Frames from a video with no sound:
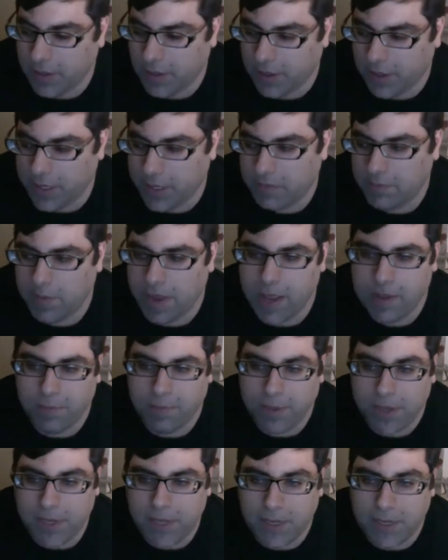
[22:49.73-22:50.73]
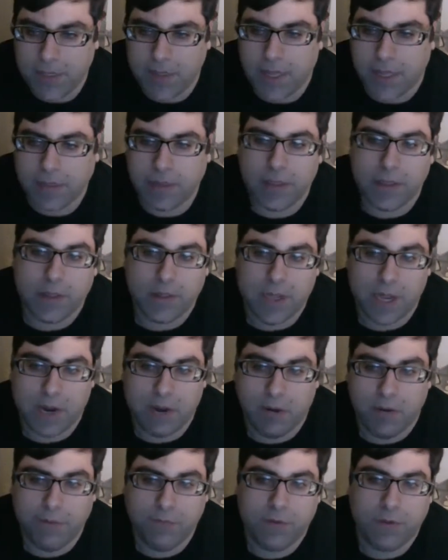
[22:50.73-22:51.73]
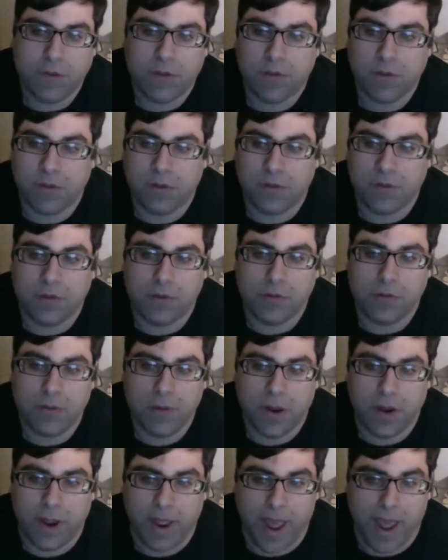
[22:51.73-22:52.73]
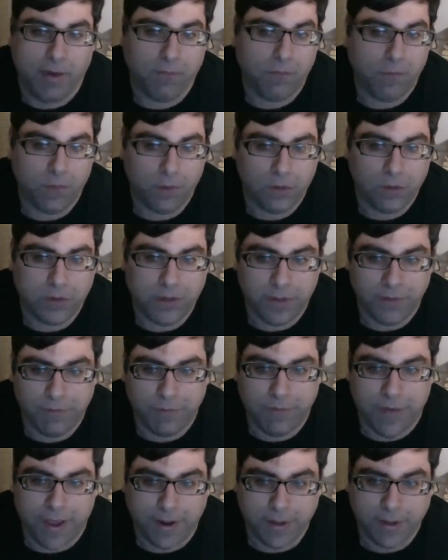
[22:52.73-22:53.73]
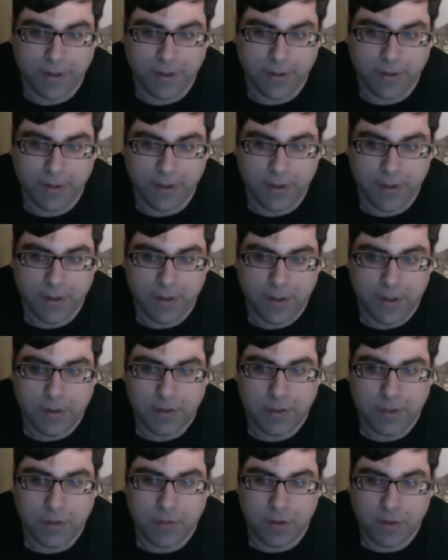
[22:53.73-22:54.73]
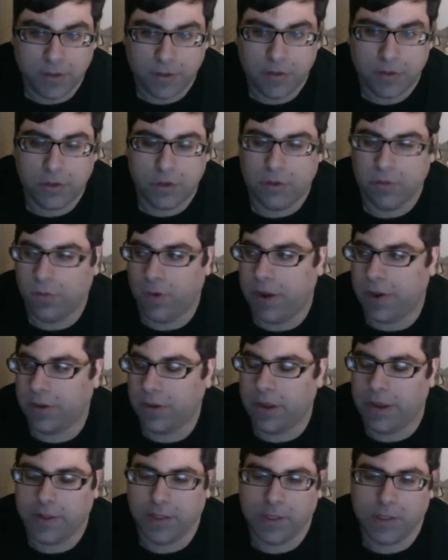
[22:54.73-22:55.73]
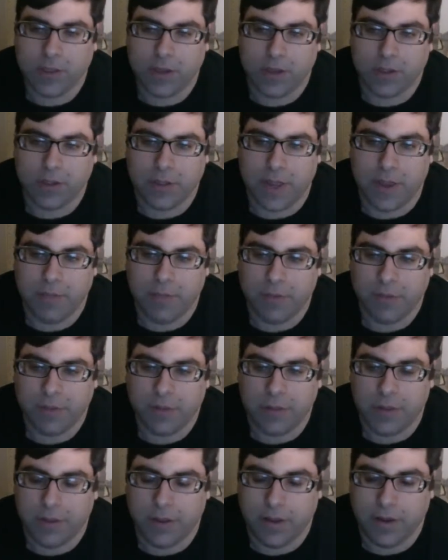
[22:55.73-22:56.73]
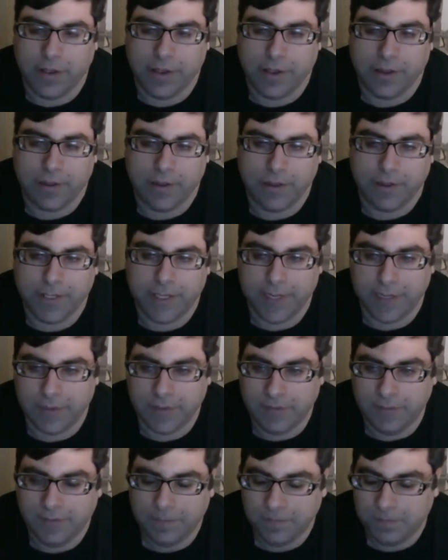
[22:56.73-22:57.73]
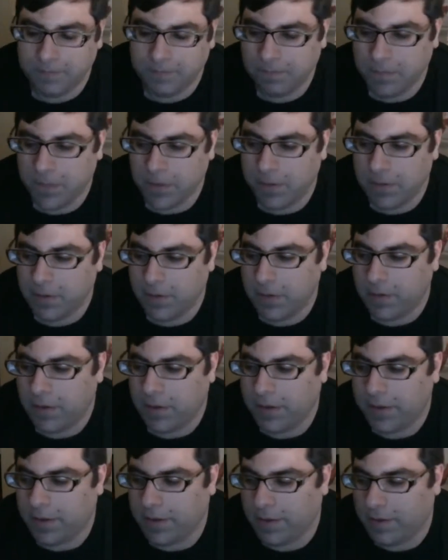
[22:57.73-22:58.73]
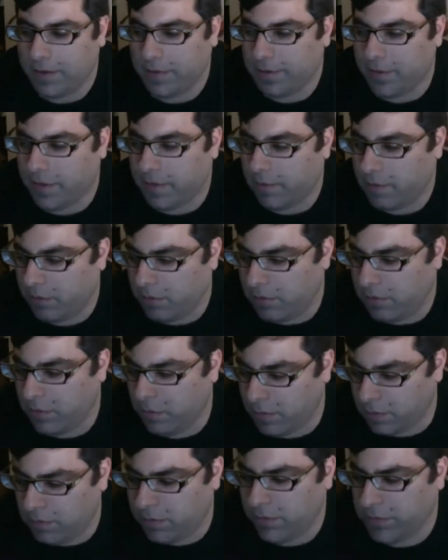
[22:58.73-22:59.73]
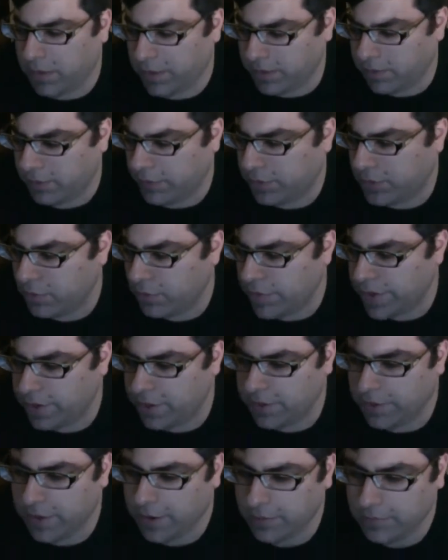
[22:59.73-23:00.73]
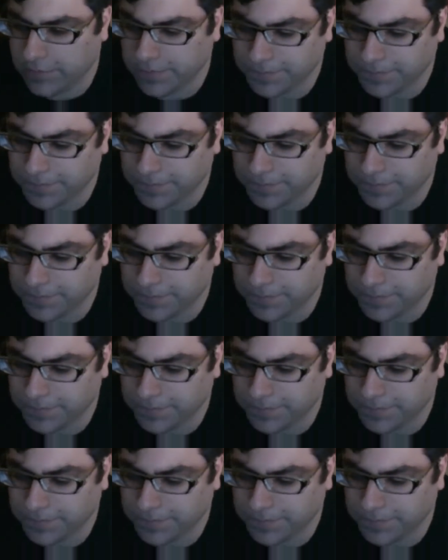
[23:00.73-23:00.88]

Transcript: It may be that these tariffs adversely affect the U.S. consumer. I discussed that with Akhil Alin. I think that was 2 weeks ago.